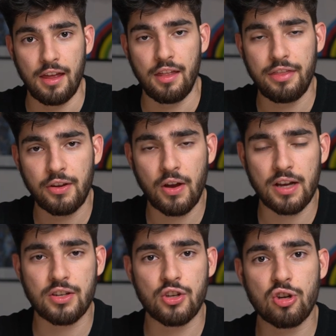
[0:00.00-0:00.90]
Thank you
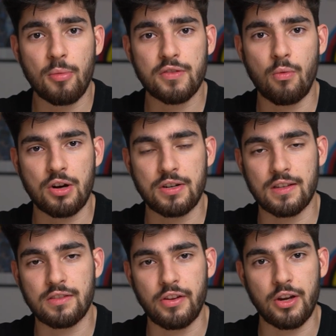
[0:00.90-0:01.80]
guys so much for watching
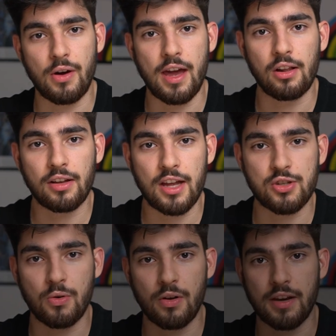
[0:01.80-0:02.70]
this video, and I'll
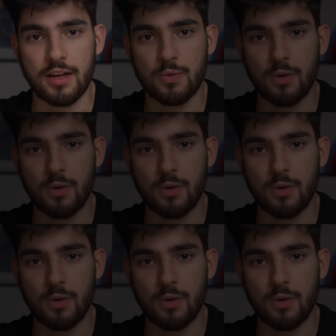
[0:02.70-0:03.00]
catch you on the next